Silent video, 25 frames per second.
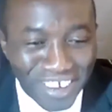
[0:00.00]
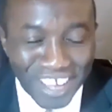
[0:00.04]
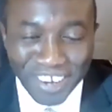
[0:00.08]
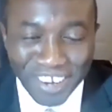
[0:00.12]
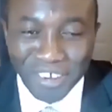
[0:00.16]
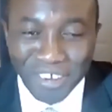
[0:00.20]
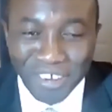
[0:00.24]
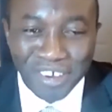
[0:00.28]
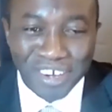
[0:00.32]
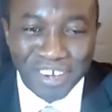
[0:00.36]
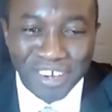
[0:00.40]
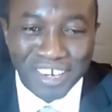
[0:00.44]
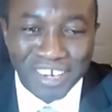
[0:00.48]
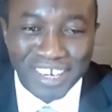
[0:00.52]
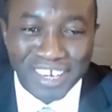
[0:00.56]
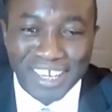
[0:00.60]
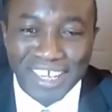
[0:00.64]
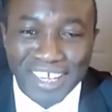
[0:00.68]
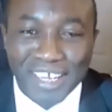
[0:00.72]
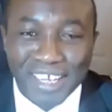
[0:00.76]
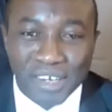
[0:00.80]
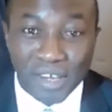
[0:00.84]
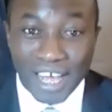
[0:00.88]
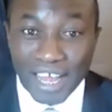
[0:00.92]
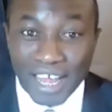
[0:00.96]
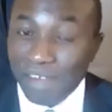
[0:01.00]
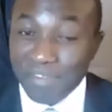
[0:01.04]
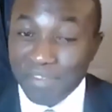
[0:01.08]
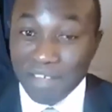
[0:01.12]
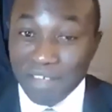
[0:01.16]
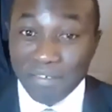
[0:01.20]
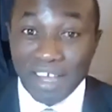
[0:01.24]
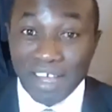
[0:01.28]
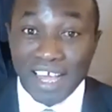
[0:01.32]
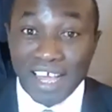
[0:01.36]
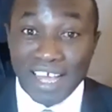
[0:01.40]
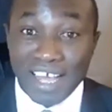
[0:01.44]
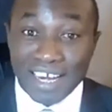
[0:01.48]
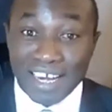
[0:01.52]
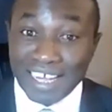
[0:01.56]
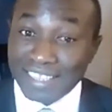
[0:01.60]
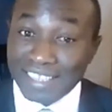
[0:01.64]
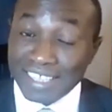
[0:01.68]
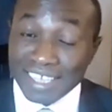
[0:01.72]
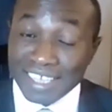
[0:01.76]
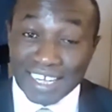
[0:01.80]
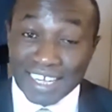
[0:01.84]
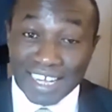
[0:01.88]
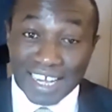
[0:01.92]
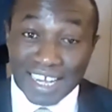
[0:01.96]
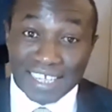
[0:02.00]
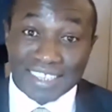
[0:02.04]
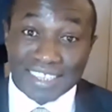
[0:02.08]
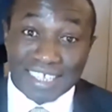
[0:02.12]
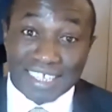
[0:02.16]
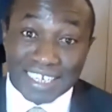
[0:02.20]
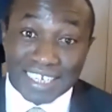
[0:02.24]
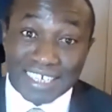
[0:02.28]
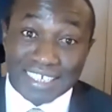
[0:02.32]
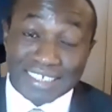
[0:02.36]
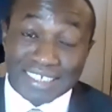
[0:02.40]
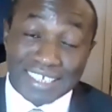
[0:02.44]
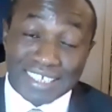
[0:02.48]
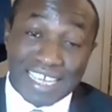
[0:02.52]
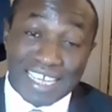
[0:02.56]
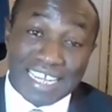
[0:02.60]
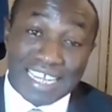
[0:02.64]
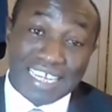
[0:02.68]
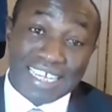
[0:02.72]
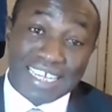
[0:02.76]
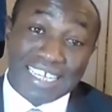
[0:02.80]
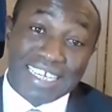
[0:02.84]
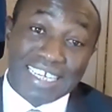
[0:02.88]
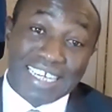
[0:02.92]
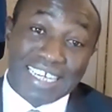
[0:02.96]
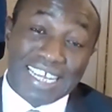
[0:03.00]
know. I've never had. I think they're saying that